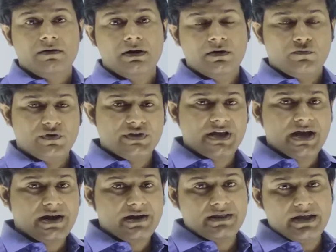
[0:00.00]
were
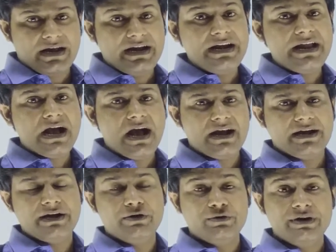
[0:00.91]
there in the India and
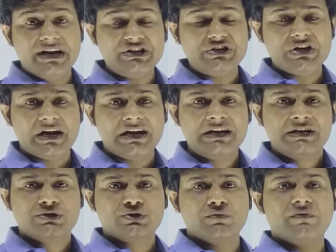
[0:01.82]

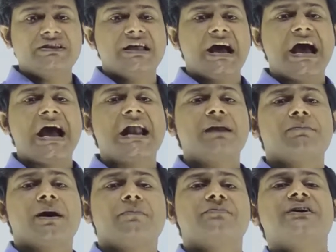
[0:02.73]
Indonesia. So with the help of the